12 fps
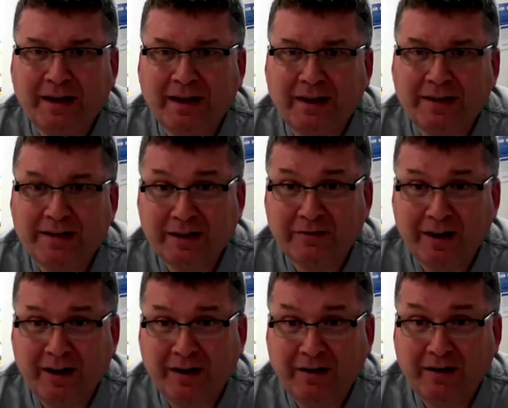
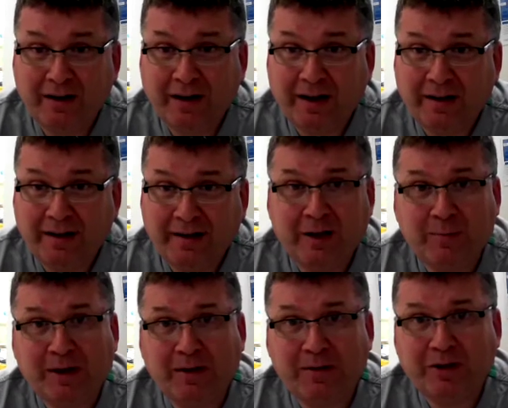self-care, and a little
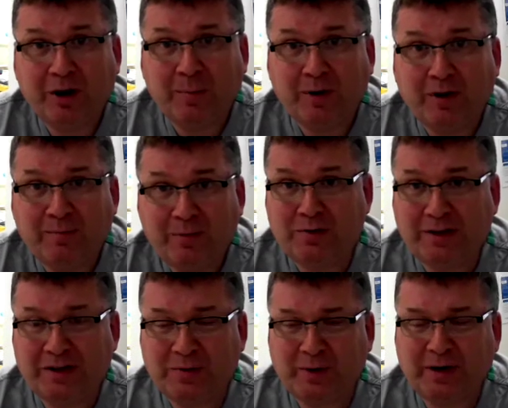bit on the topic of music
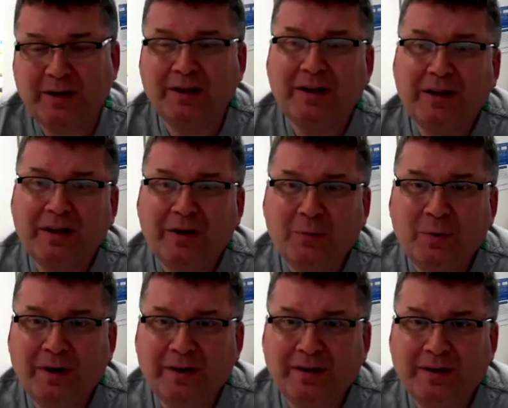as well
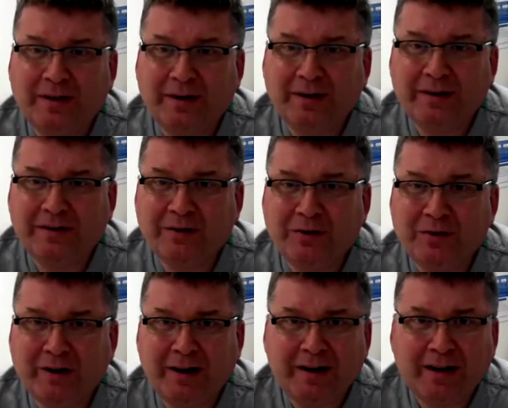with Dr.
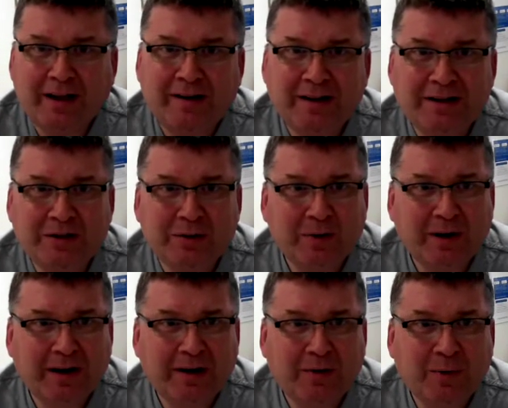Grant Kennedy. So,
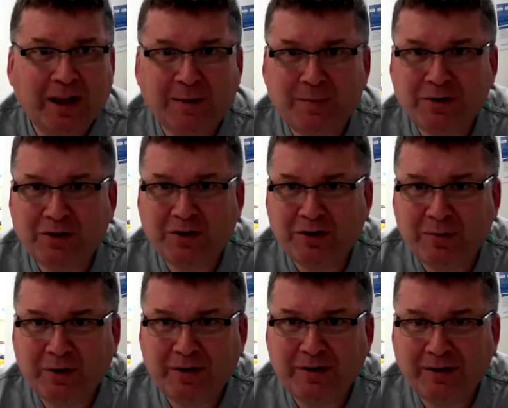welcome to Surgery
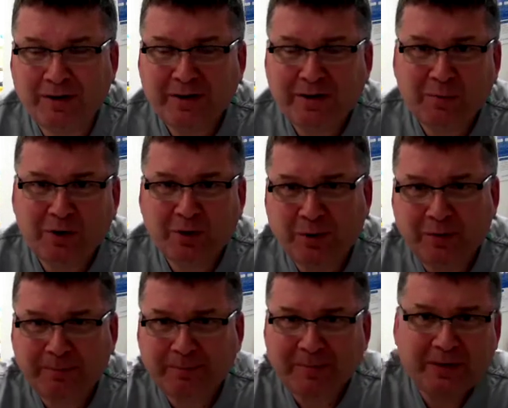
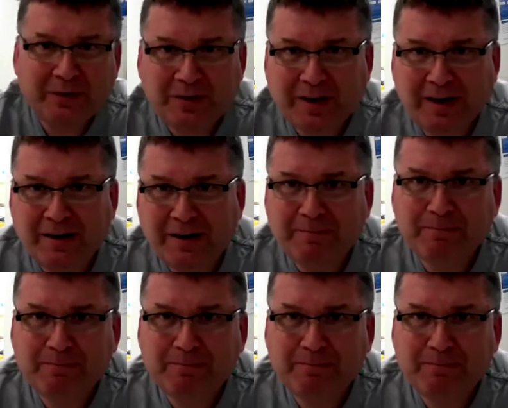101, Dr. Kennedy.